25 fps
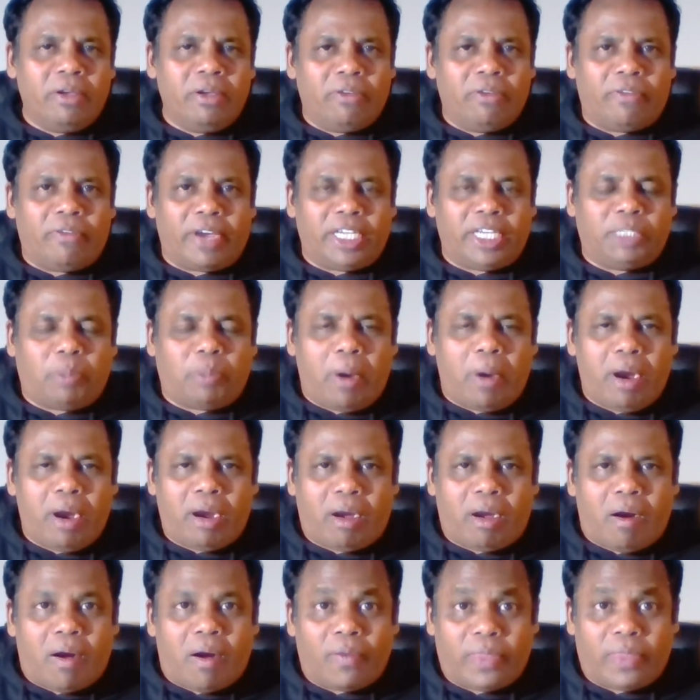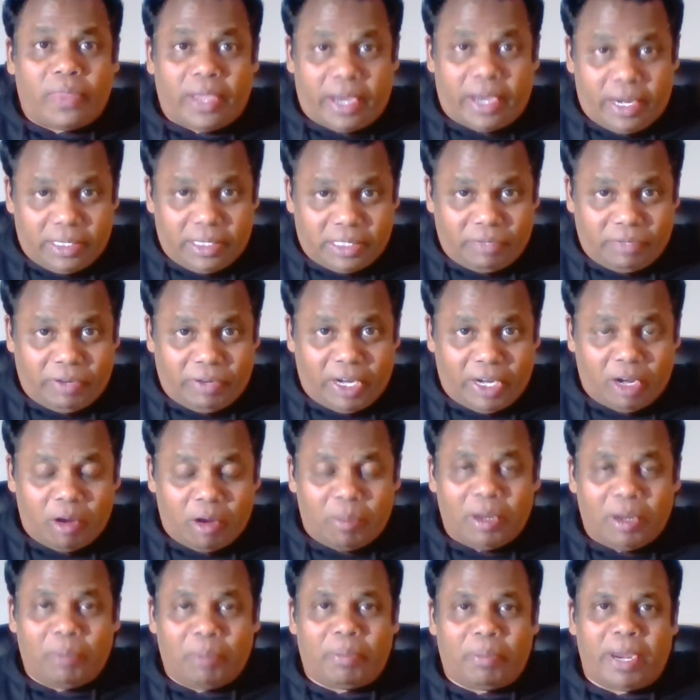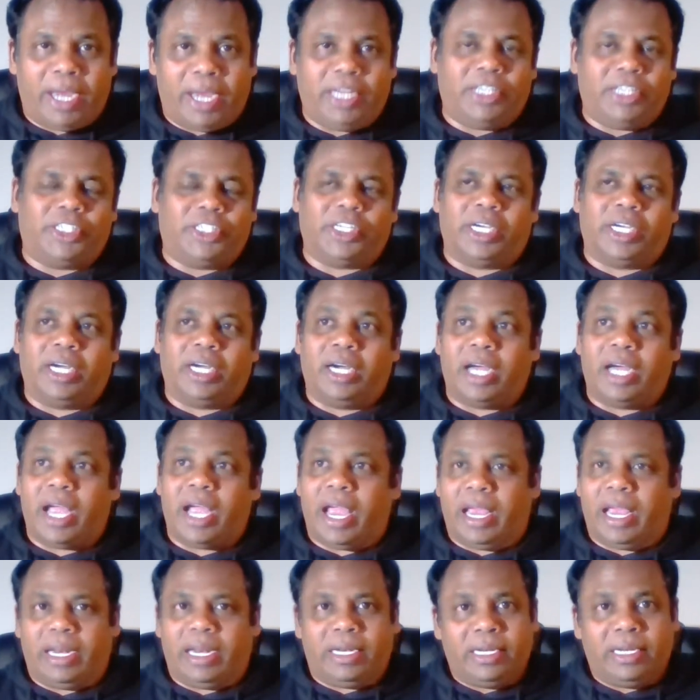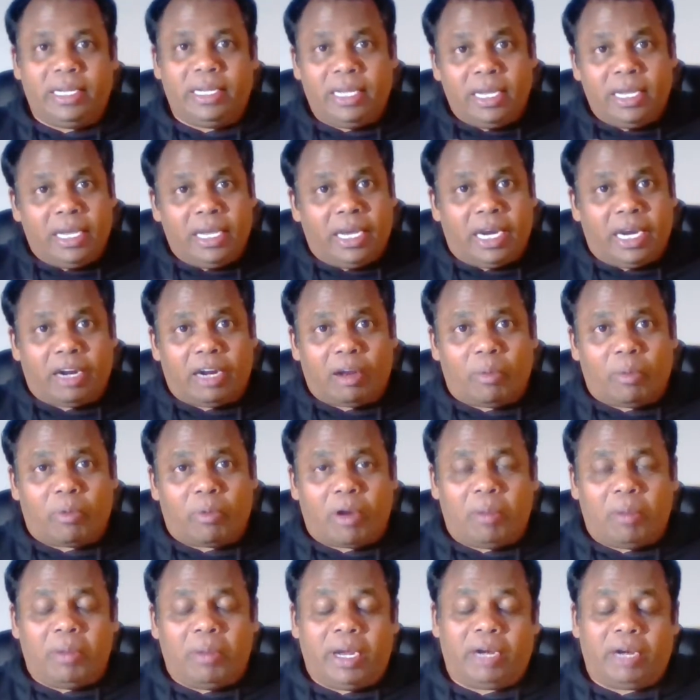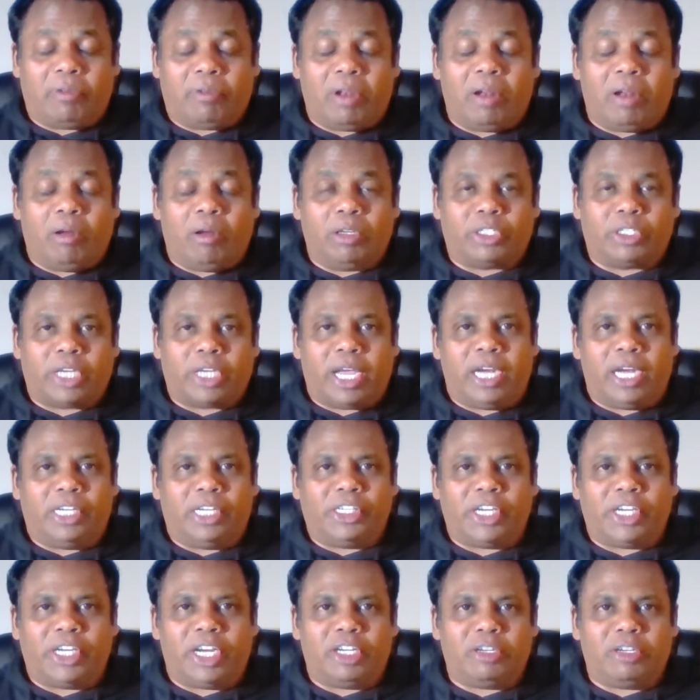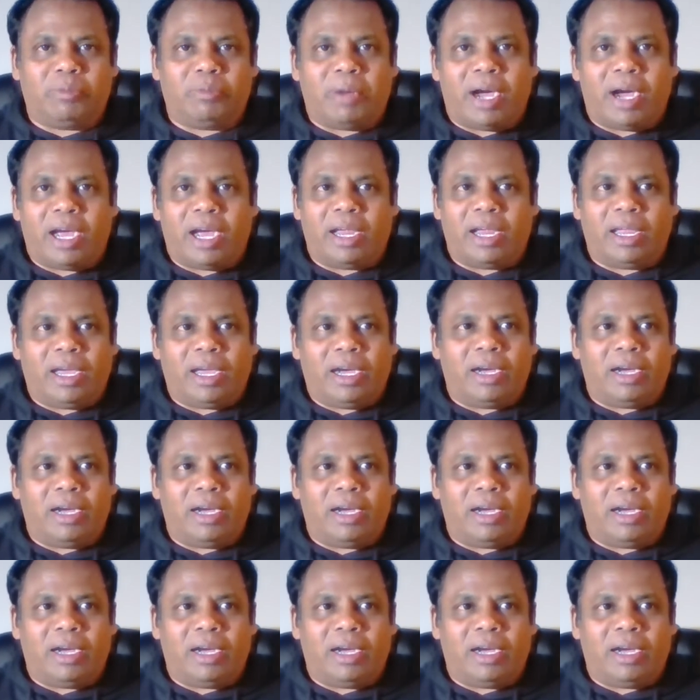Facebook on the AJV Global page, and it will also get shared to my